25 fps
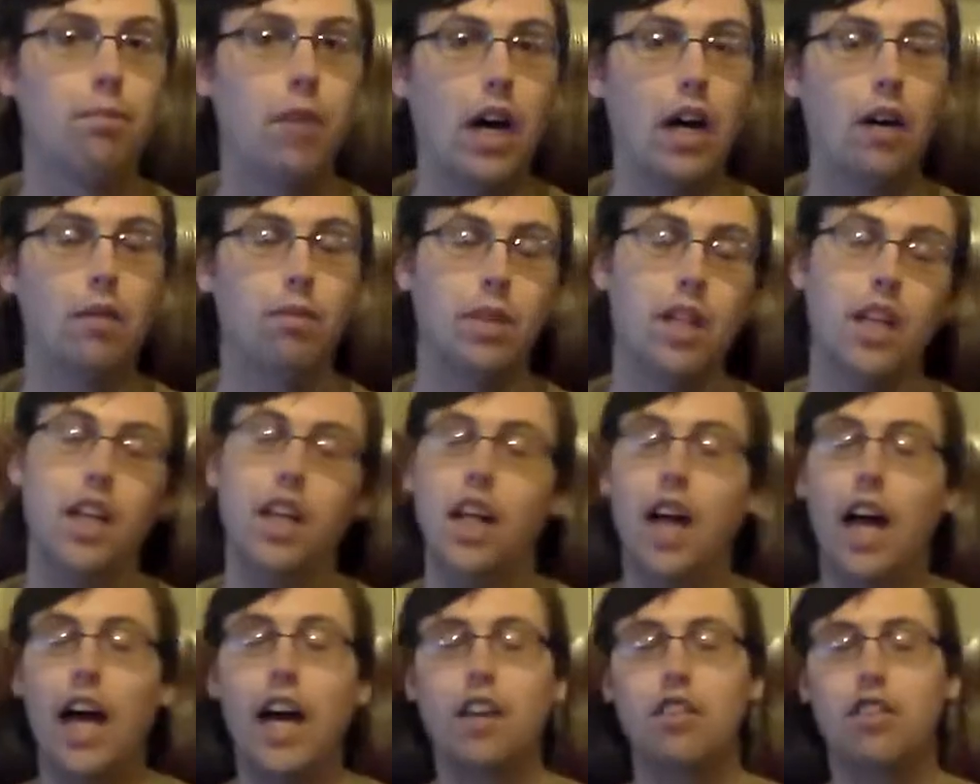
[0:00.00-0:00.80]
Well,
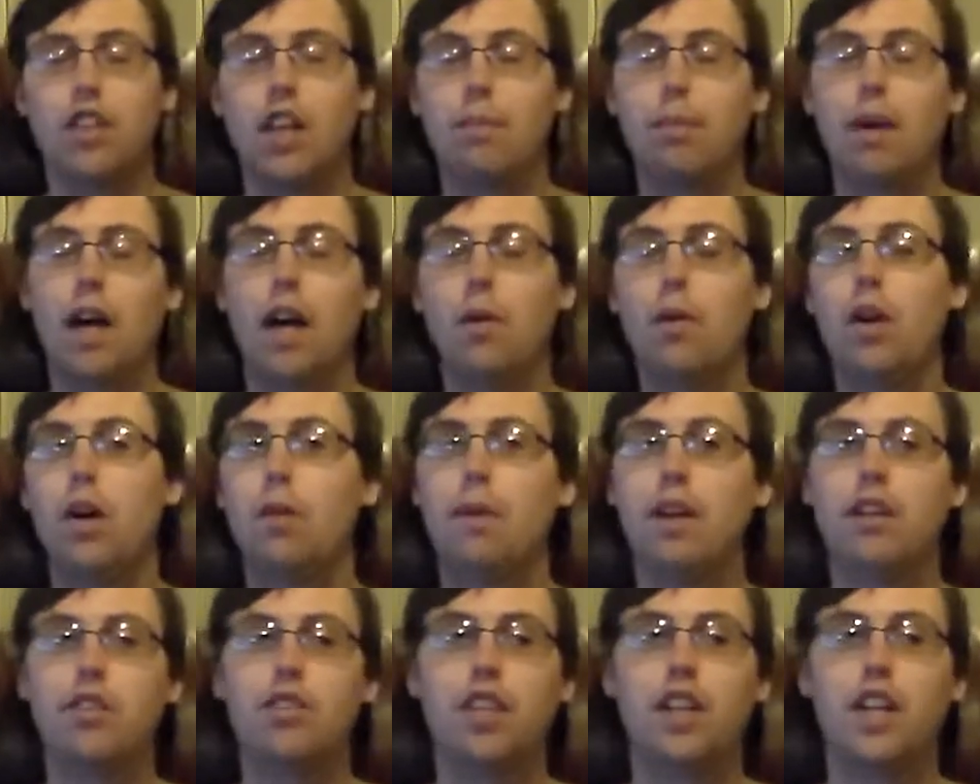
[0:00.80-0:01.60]
actually I probably will
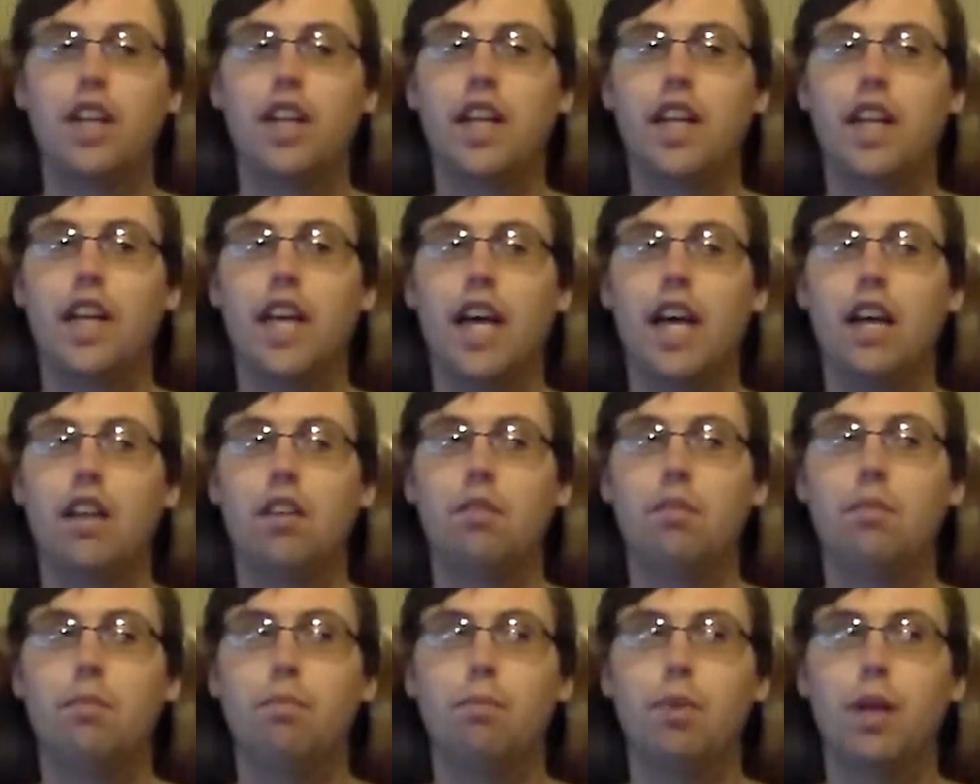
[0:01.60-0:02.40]
mention it
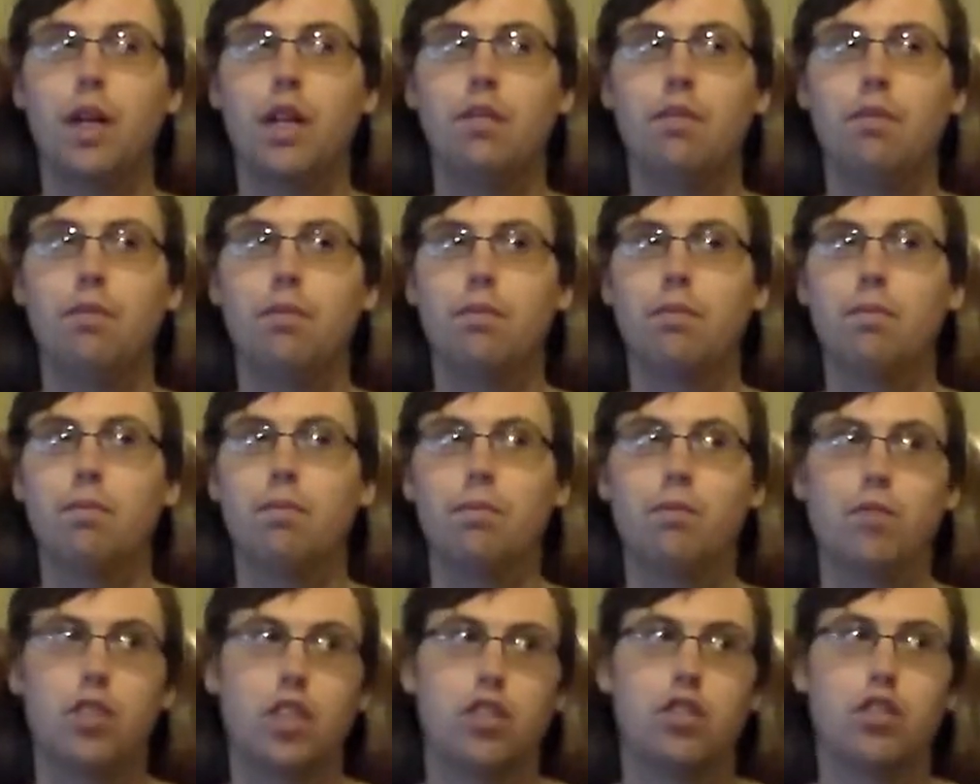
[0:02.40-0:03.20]
again, but
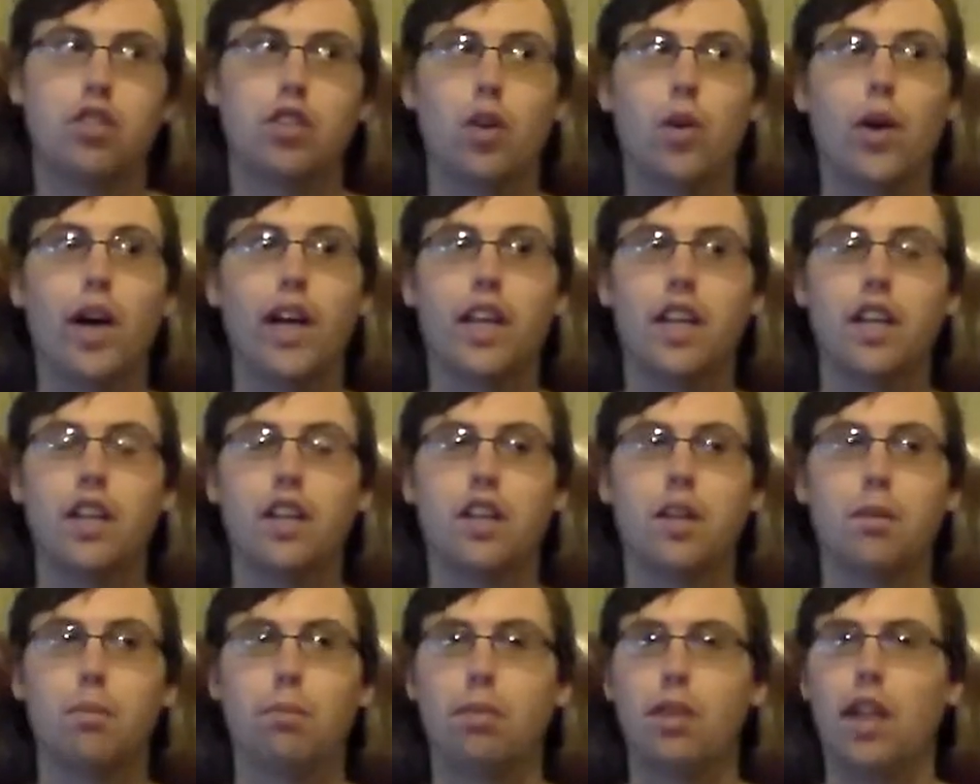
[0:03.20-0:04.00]
just so I
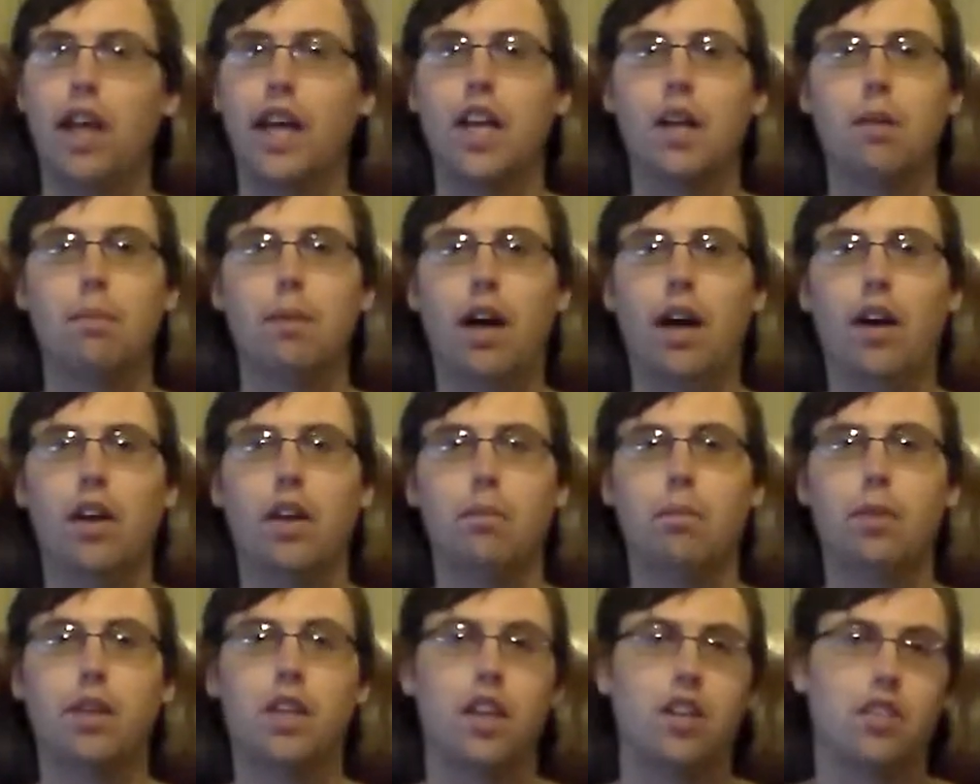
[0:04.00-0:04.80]
can complain about
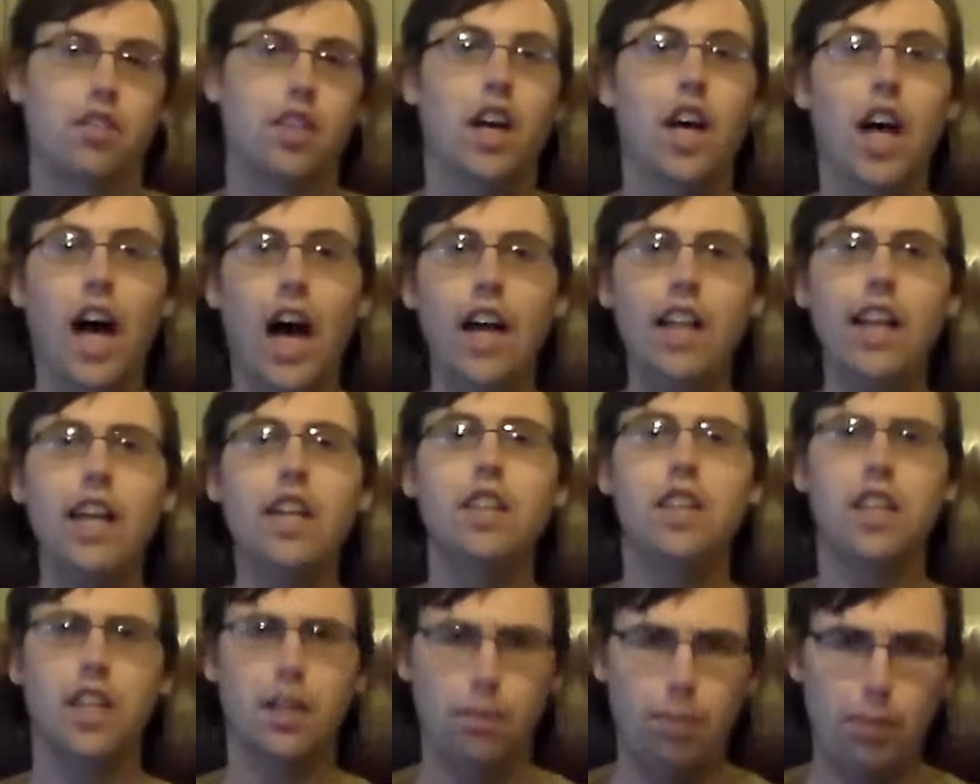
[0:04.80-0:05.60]
it, because I
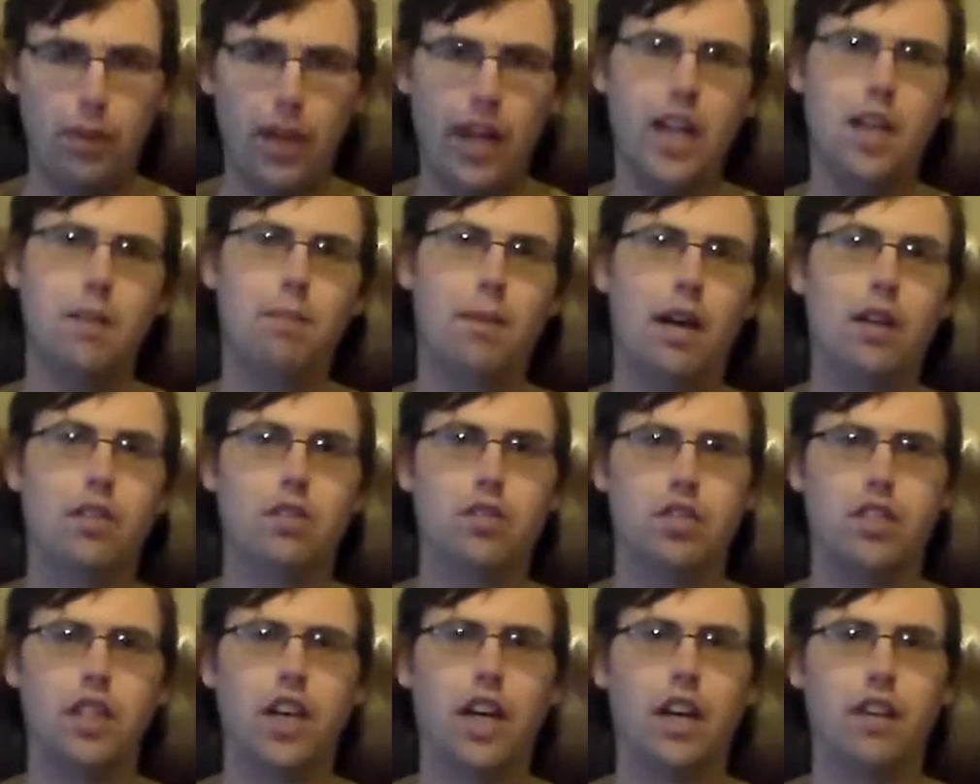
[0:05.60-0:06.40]
like to complain
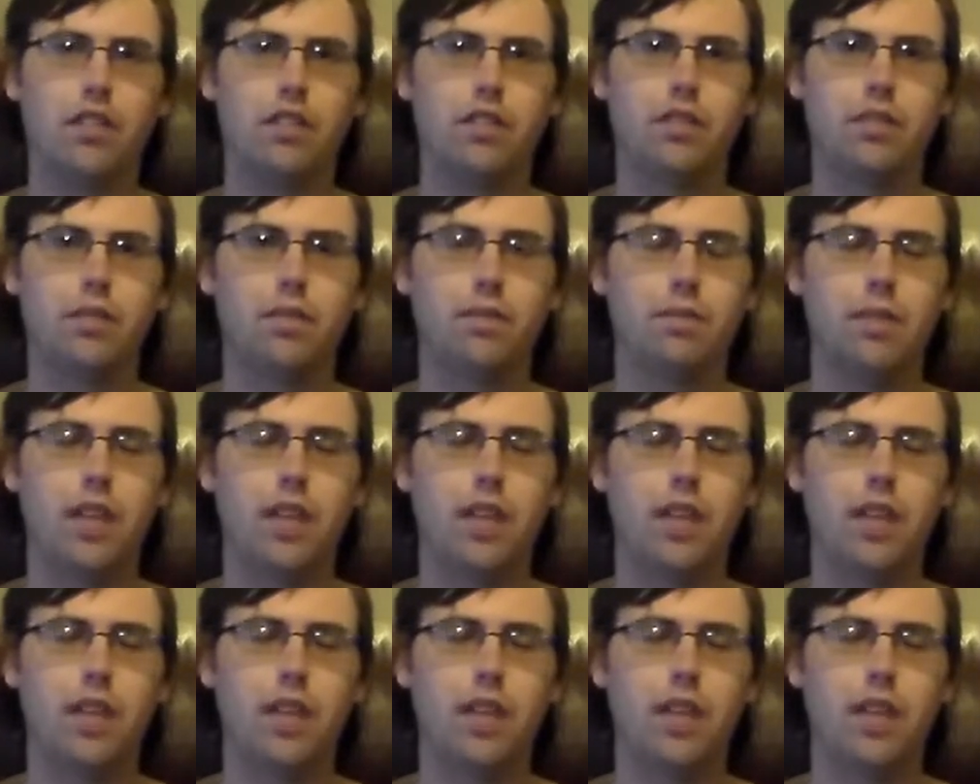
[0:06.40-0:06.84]
about stuff.